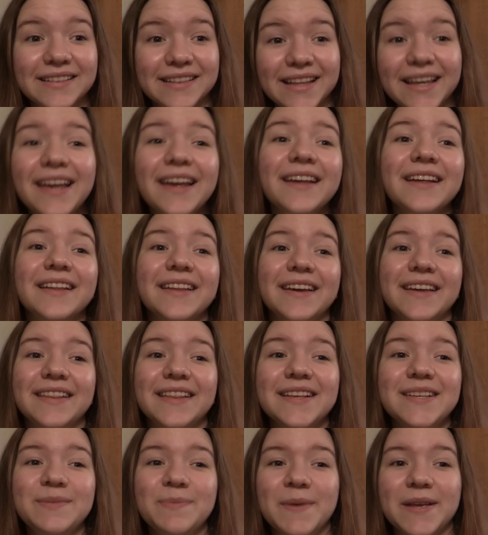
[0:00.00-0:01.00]
Legally,
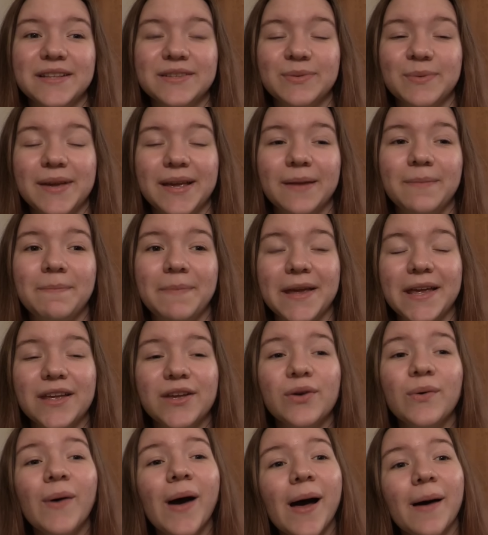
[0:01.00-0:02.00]
this means we can beat
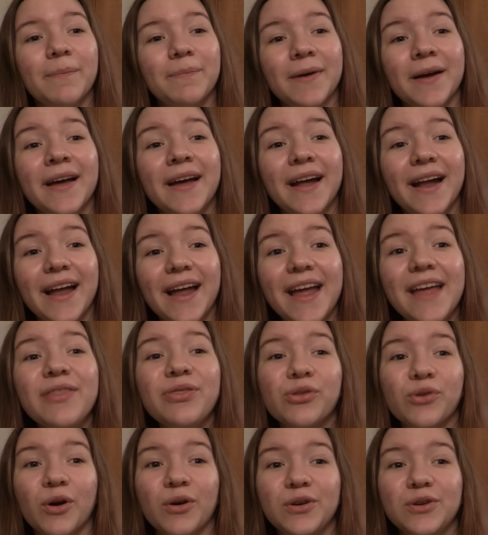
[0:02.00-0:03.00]
you up and
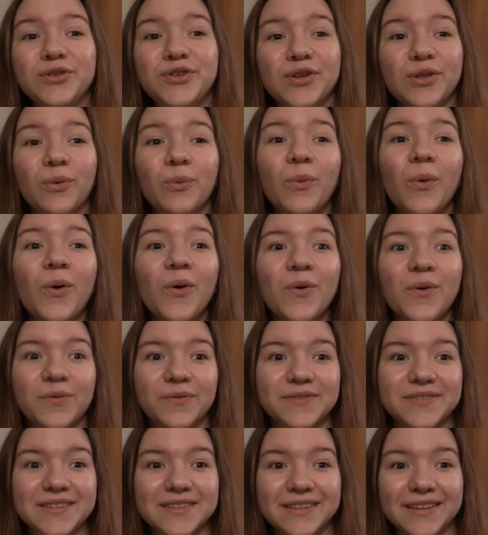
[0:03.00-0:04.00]
throw you to the
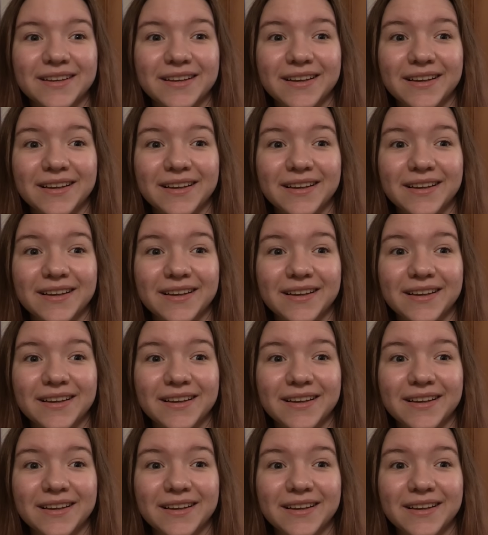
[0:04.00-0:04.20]
wolves.